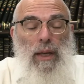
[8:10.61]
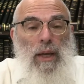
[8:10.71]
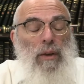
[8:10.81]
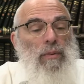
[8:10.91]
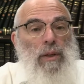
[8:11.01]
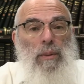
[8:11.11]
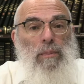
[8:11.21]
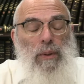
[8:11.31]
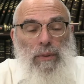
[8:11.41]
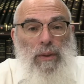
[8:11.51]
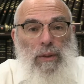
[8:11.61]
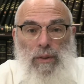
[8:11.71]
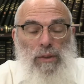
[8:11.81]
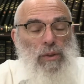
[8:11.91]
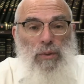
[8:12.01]
even a miracle
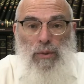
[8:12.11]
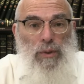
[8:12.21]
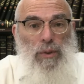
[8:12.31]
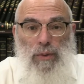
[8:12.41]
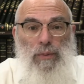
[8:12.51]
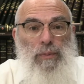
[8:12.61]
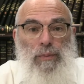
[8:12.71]
doesn't talk to you.